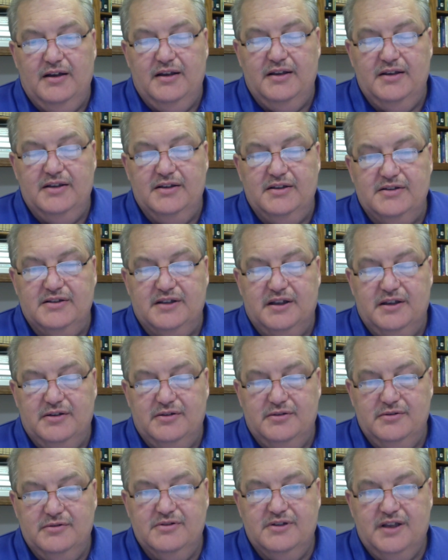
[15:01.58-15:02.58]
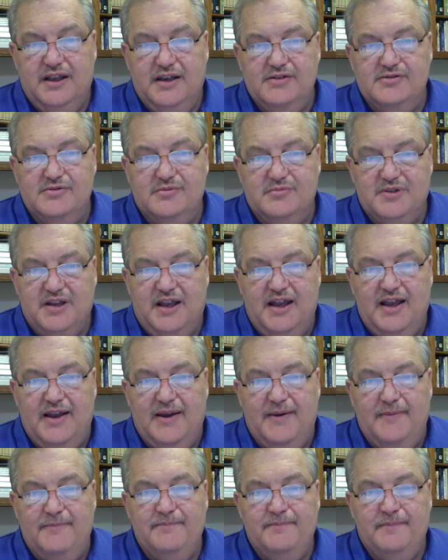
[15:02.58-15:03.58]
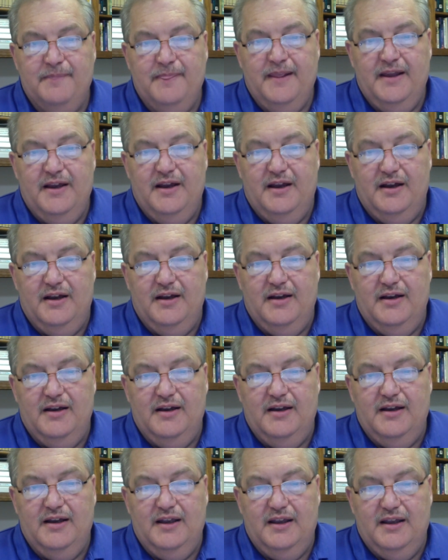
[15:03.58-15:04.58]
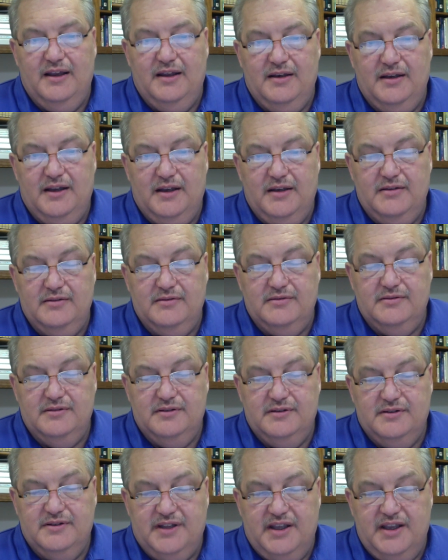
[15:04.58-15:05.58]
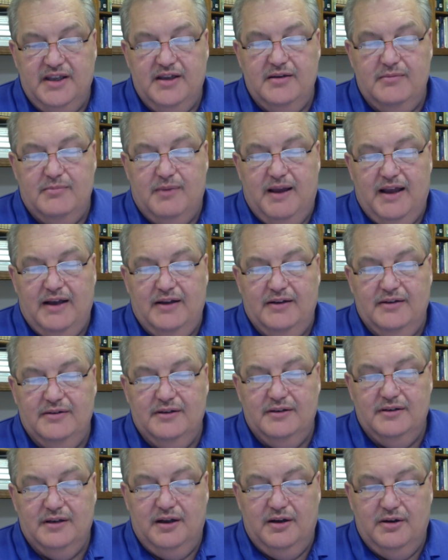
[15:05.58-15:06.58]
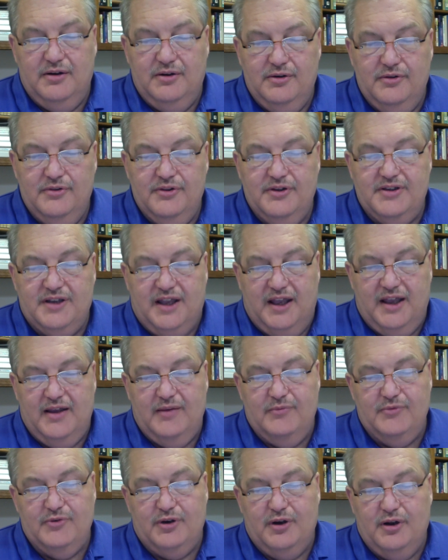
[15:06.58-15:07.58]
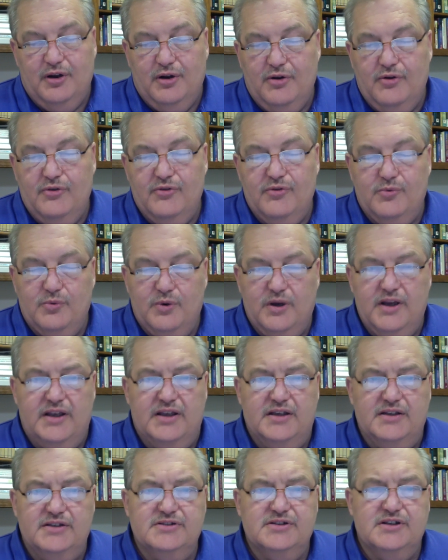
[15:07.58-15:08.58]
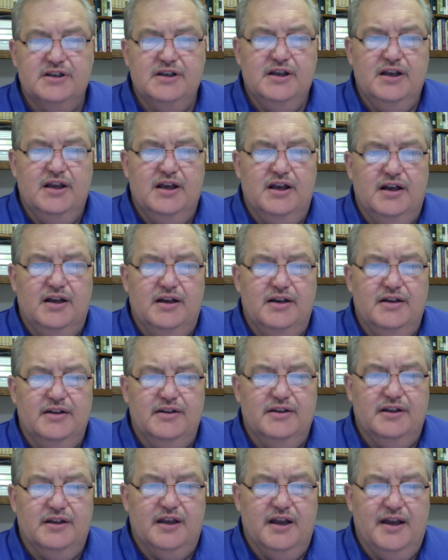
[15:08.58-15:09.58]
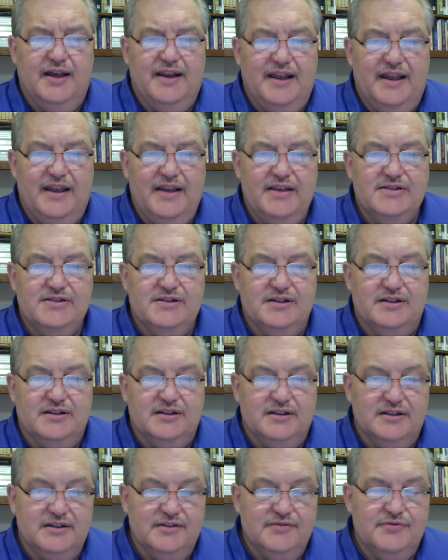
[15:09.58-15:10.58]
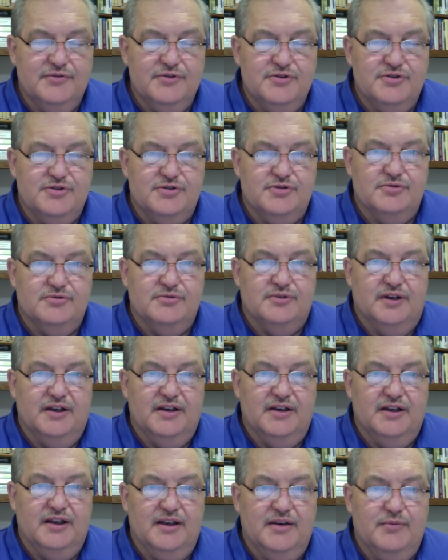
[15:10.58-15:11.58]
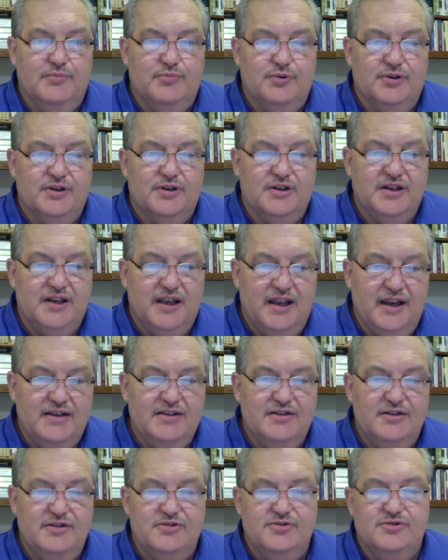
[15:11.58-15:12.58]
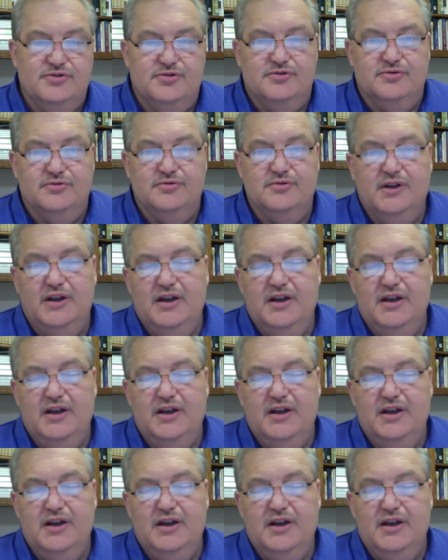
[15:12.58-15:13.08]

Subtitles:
is that you'll take some time and think about all the times and all the ways that God has delivered you and protected you,